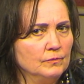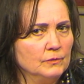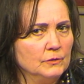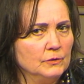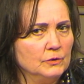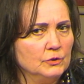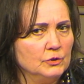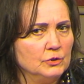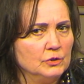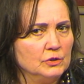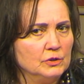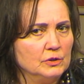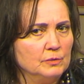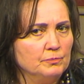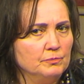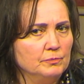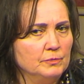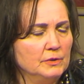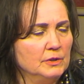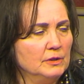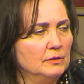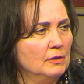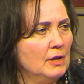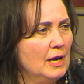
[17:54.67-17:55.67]
just
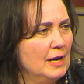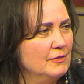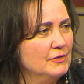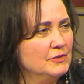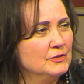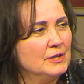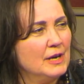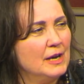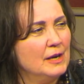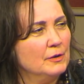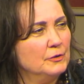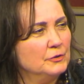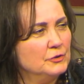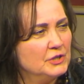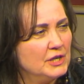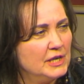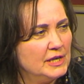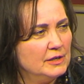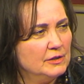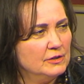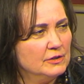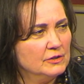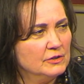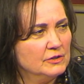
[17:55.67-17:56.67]
the lifestyle
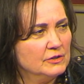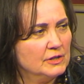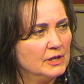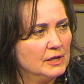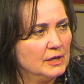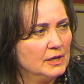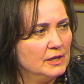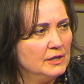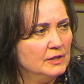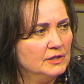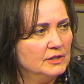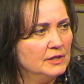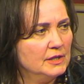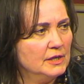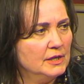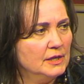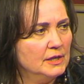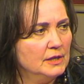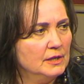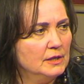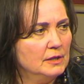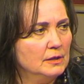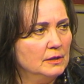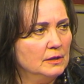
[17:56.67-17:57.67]
changes that I
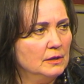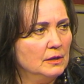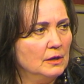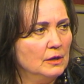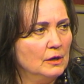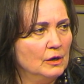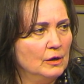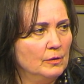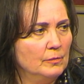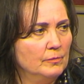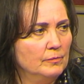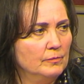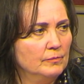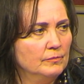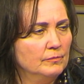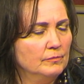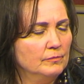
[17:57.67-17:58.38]
did and